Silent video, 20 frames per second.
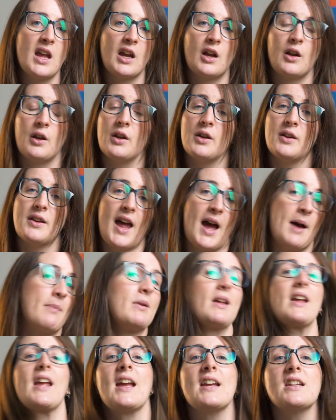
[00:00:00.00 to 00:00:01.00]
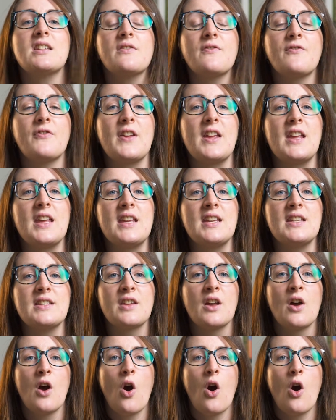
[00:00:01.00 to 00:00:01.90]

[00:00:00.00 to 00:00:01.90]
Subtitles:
include application fees